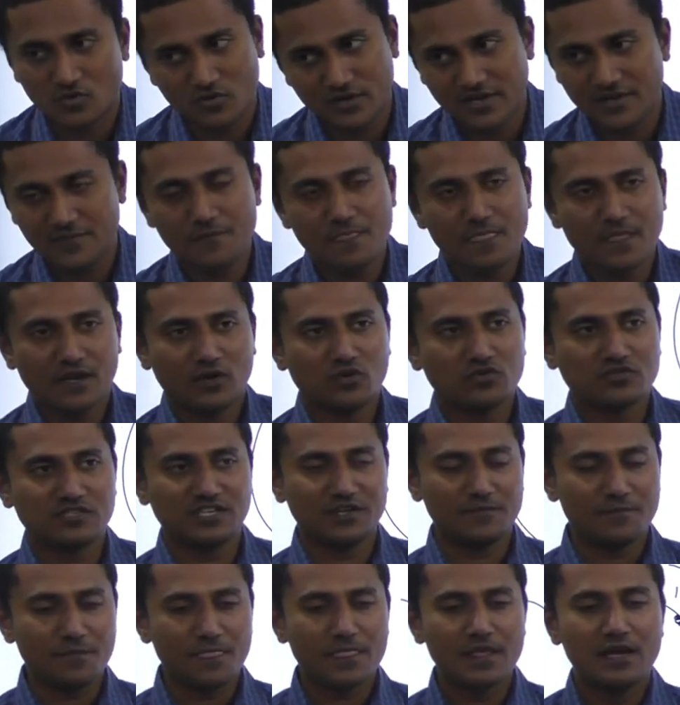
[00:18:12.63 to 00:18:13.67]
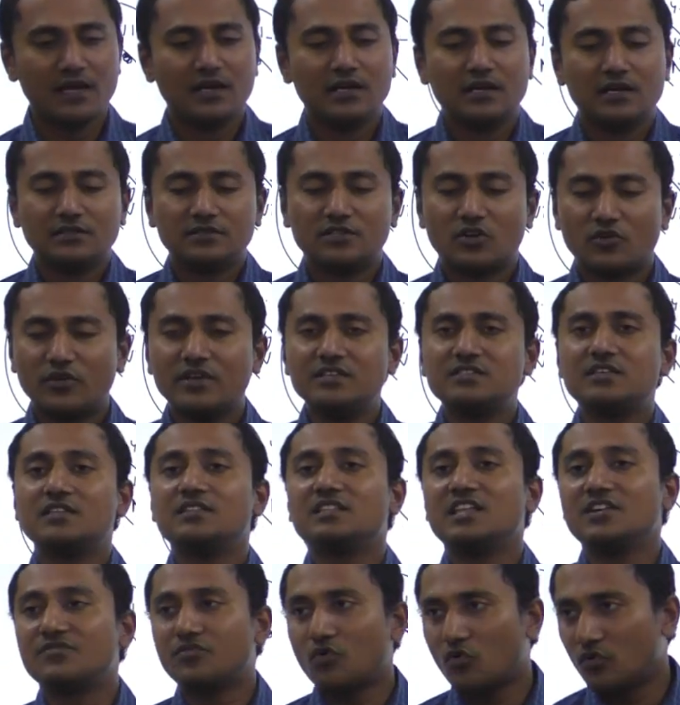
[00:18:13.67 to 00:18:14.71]
Okay, now see, the reason
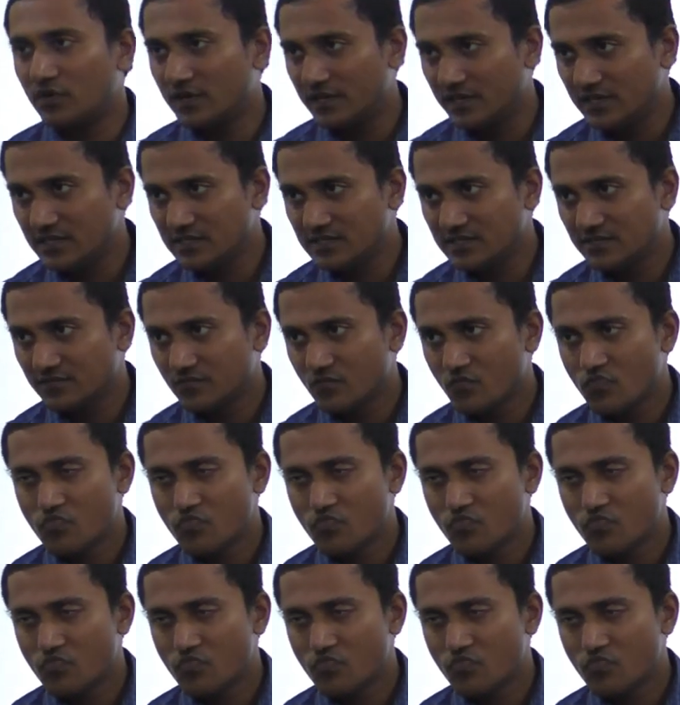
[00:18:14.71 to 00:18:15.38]
they found is